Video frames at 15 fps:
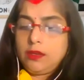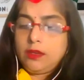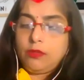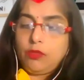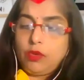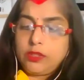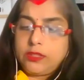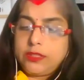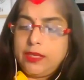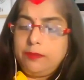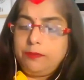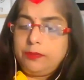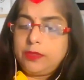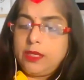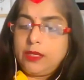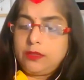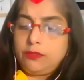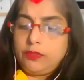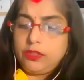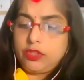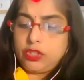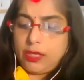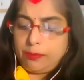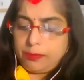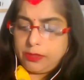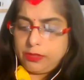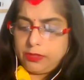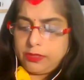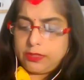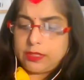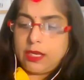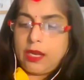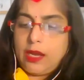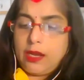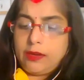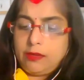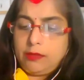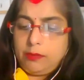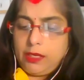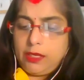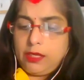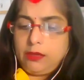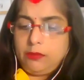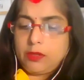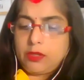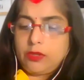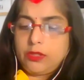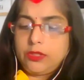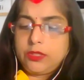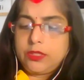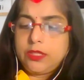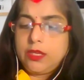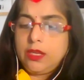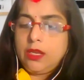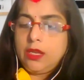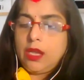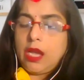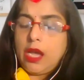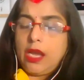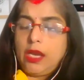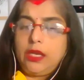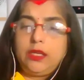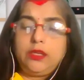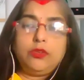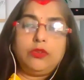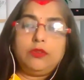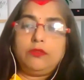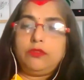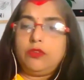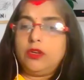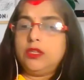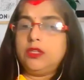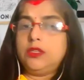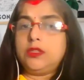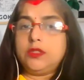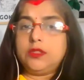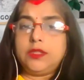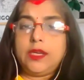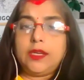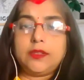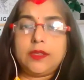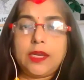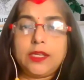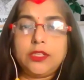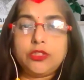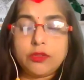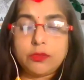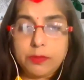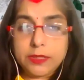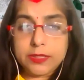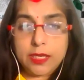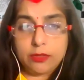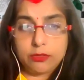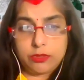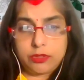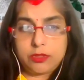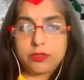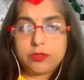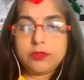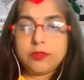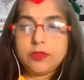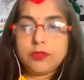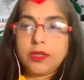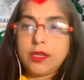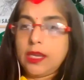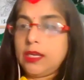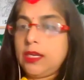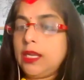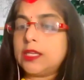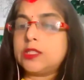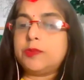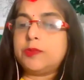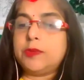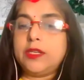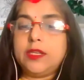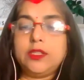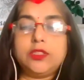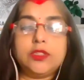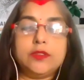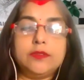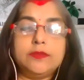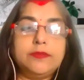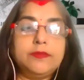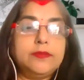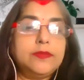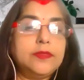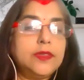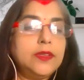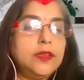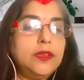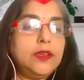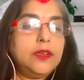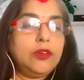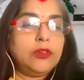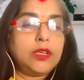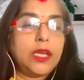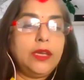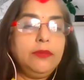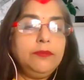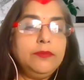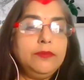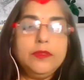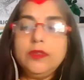WhatsApp that which chapters are remaining, because I don't want that I should miss out any explanation. Okay.